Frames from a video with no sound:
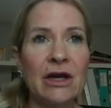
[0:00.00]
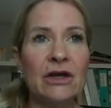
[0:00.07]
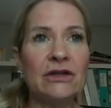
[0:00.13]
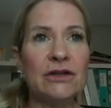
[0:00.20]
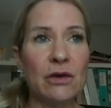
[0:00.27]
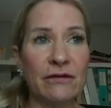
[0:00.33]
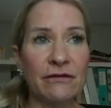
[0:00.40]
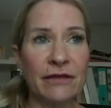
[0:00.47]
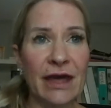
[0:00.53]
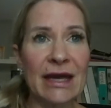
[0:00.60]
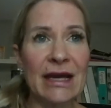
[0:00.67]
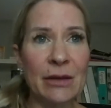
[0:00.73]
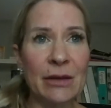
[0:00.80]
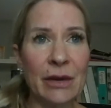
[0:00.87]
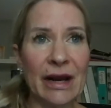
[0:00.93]
So if they
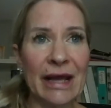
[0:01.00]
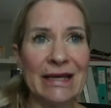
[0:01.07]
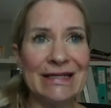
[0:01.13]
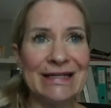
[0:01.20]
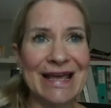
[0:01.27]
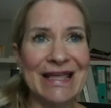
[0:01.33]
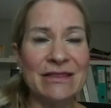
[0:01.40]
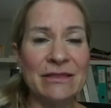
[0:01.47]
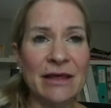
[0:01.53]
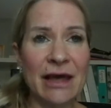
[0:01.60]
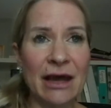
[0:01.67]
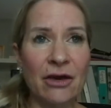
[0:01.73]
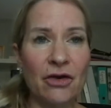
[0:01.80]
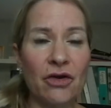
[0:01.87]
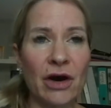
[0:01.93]
eliminate in
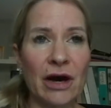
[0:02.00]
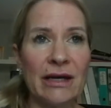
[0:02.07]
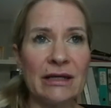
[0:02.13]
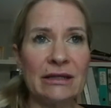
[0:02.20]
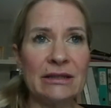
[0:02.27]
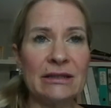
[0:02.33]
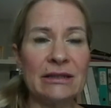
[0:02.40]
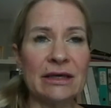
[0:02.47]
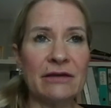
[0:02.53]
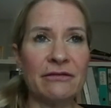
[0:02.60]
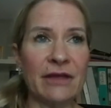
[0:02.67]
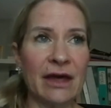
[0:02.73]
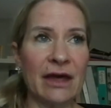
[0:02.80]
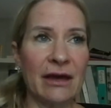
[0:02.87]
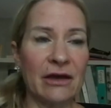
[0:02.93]
their crate, if
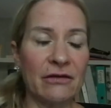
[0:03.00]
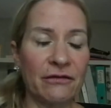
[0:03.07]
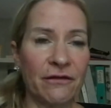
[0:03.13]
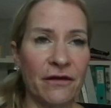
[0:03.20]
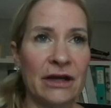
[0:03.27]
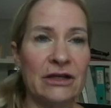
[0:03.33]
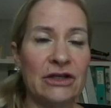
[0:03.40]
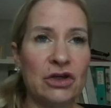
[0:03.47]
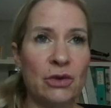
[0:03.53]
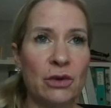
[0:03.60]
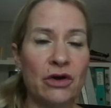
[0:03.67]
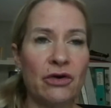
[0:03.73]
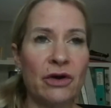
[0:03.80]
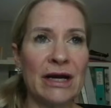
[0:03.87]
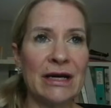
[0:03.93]
they're confined to a
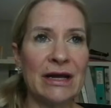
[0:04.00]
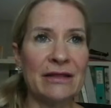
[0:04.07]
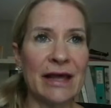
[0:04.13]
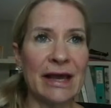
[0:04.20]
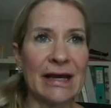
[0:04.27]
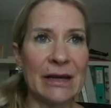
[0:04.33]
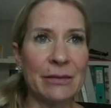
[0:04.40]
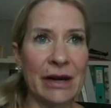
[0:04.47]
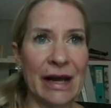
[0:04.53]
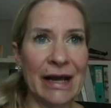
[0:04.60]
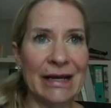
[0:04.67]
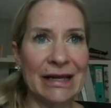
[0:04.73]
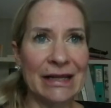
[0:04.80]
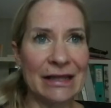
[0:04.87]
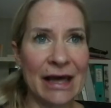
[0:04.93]
crate and they
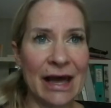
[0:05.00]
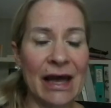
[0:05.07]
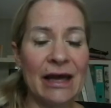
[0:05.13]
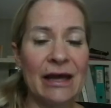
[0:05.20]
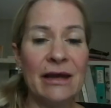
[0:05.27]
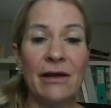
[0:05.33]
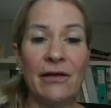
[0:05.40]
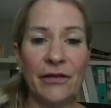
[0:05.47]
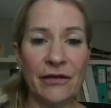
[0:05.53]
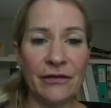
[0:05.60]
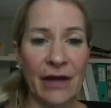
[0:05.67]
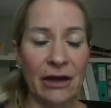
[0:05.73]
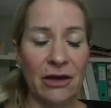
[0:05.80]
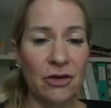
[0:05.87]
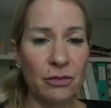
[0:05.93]
eliminate in there, then
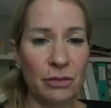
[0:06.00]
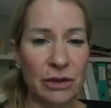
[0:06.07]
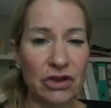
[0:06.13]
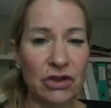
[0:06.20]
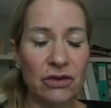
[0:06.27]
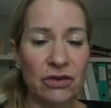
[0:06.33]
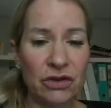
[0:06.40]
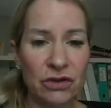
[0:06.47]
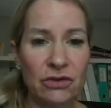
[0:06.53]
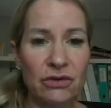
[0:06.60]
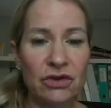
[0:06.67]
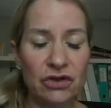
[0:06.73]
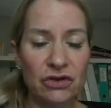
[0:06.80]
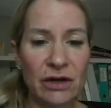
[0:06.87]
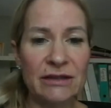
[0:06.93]
that could be due to
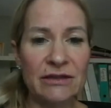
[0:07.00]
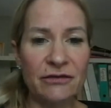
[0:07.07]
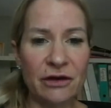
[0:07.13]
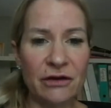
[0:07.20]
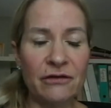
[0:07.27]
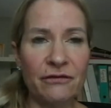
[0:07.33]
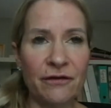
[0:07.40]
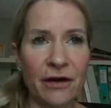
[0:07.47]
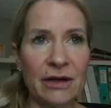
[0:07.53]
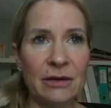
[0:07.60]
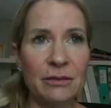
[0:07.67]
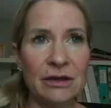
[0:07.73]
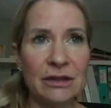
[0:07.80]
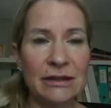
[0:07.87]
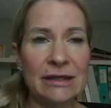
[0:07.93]
stress of
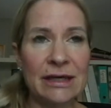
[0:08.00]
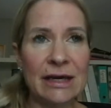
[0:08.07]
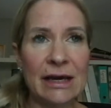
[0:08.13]
confinement.